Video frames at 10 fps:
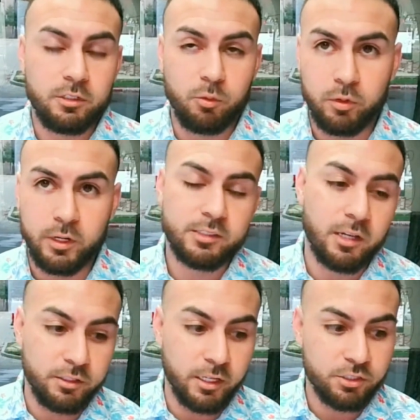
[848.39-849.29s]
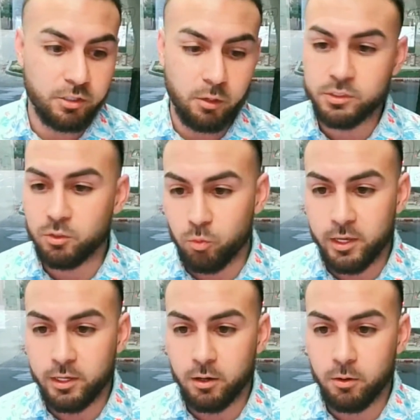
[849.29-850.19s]
The one I signed yesterday was in
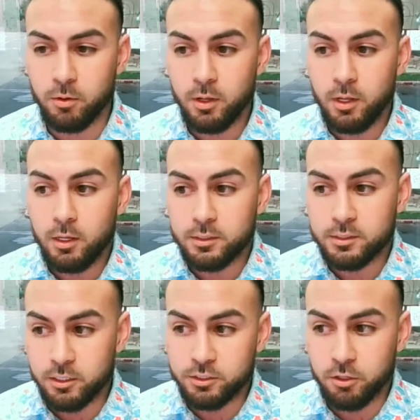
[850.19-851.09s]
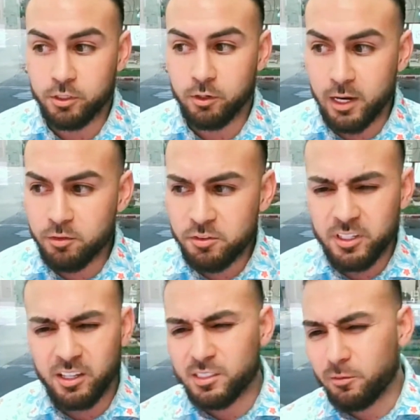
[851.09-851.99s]
Waco, San Antonio, everything
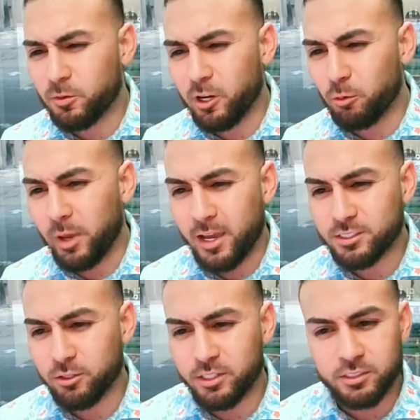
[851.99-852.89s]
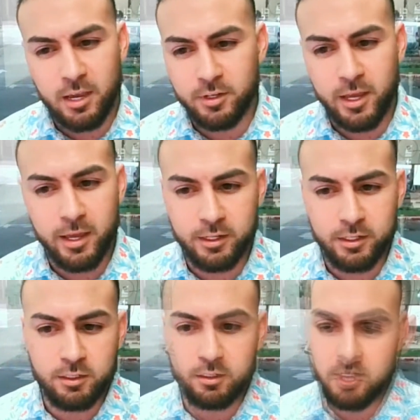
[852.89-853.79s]
except for El Paso. I just haven't had
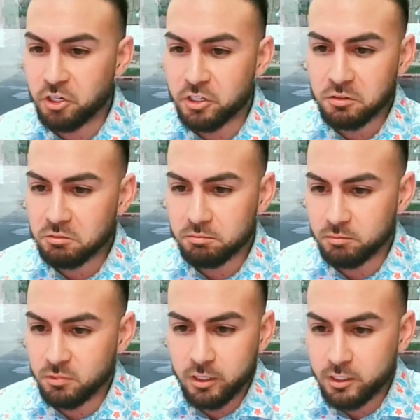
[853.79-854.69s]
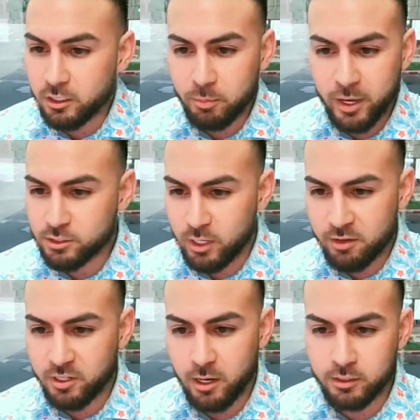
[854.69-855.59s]
any good luck in El Paso. I
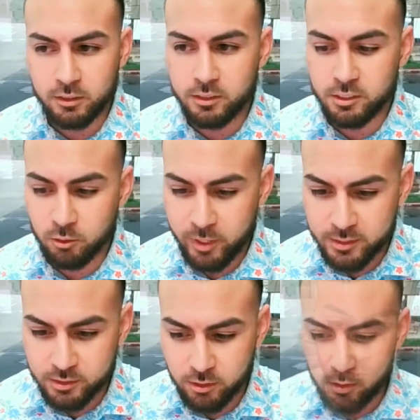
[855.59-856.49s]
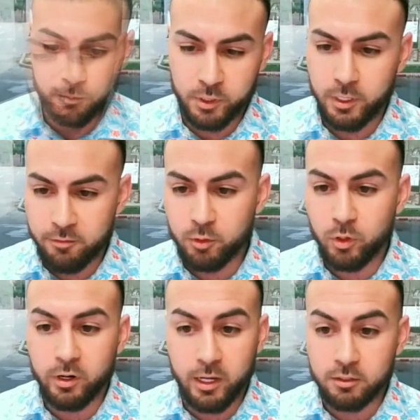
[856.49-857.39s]
haven't gotten any leads in El Paso, but
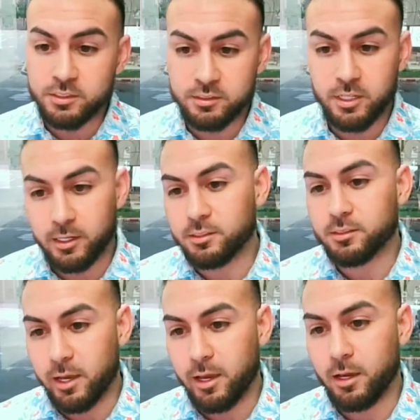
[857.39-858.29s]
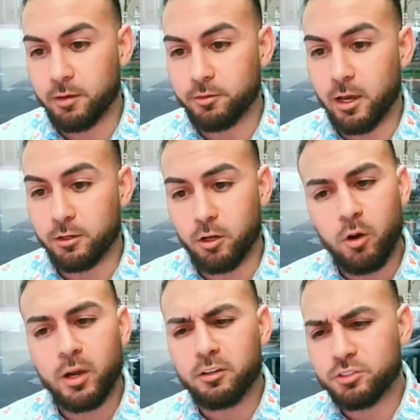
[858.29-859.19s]
everywhere else in Texas, I've gotten. Oh,
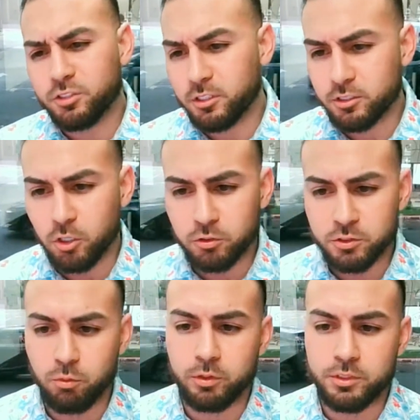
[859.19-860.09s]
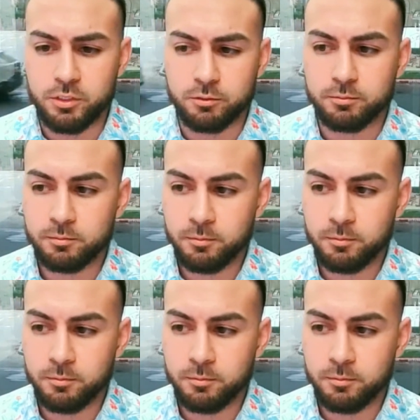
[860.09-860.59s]
I also did a Tulsa one too.